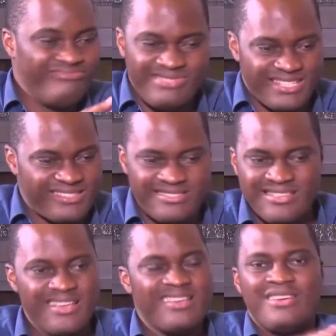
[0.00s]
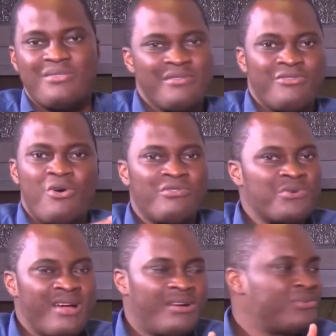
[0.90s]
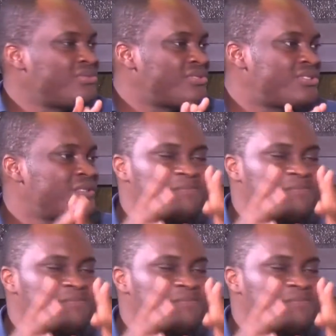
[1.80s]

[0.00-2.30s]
just revolve around